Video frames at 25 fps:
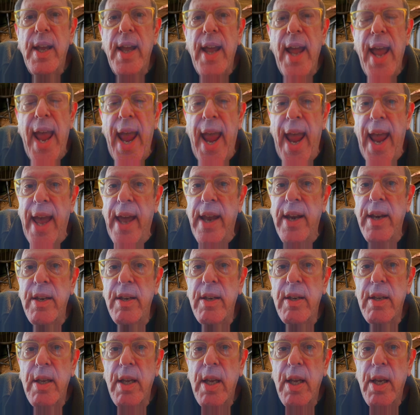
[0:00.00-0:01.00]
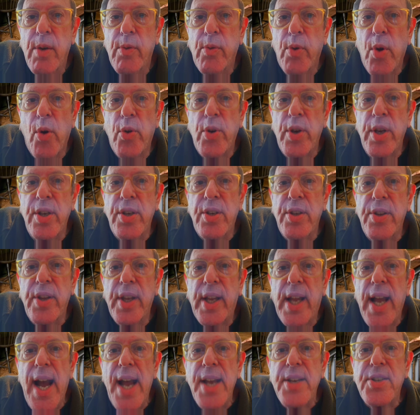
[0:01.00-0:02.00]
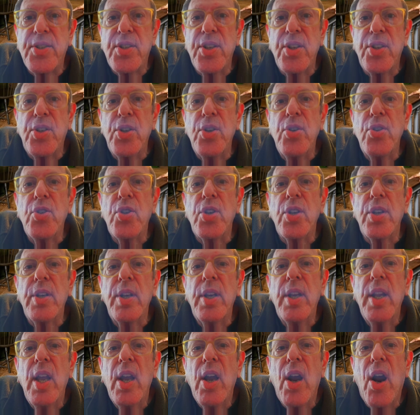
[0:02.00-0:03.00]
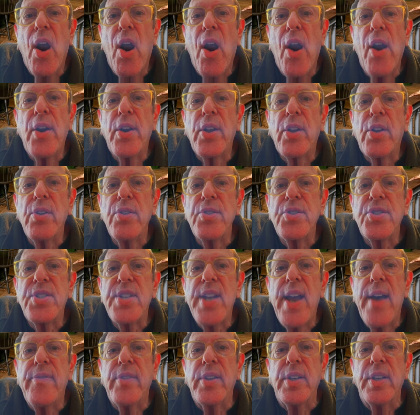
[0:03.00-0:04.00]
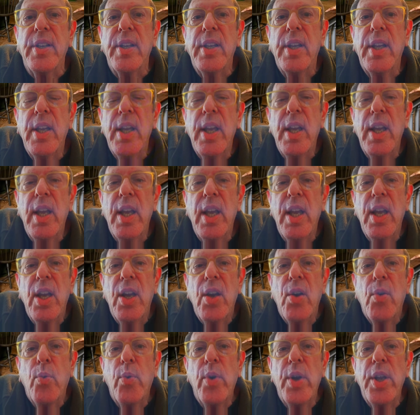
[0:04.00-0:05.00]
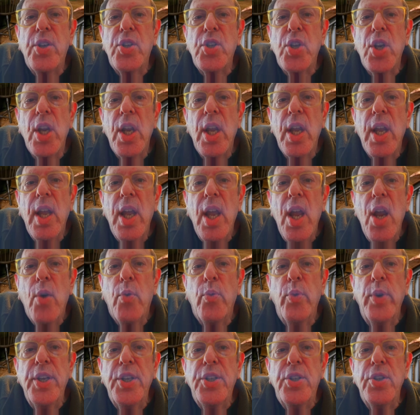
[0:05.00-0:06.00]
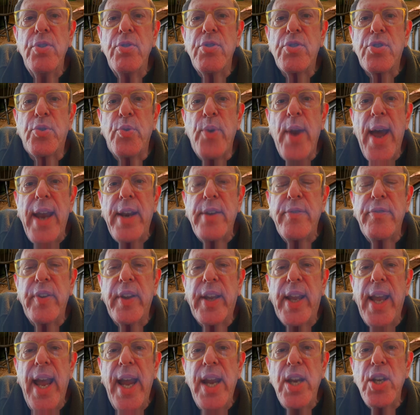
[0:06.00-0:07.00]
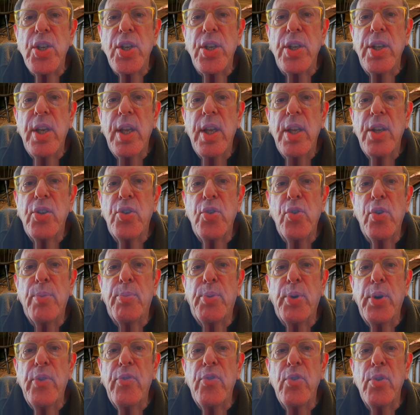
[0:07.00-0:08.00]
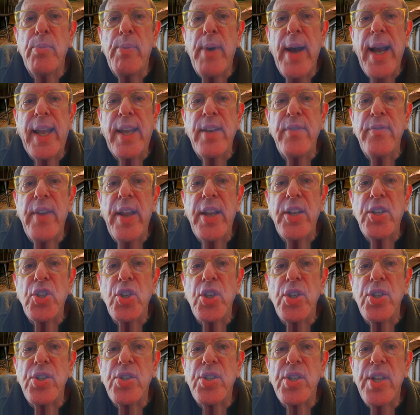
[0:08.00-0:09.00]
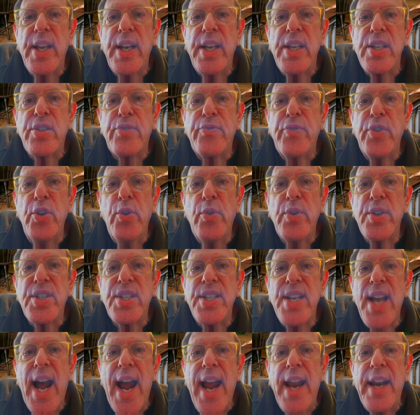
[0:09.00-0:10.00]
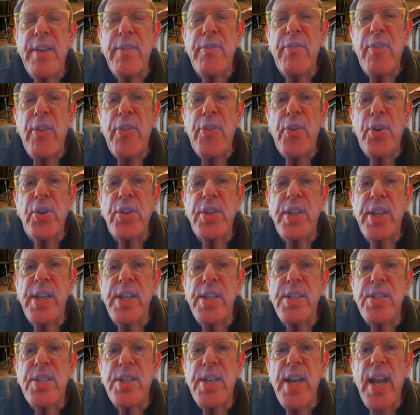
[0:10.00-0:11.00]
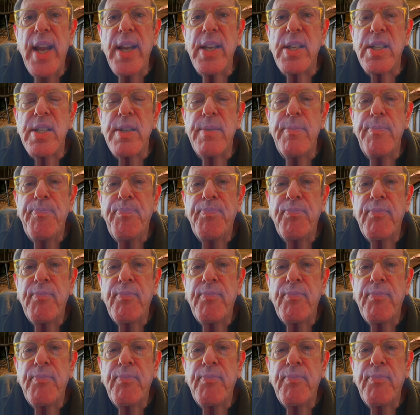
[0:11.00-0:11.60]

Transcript: and wrote into the Constitution Article 7, which reduced ratification to approval by conventions in as few as 9 of the 13 states,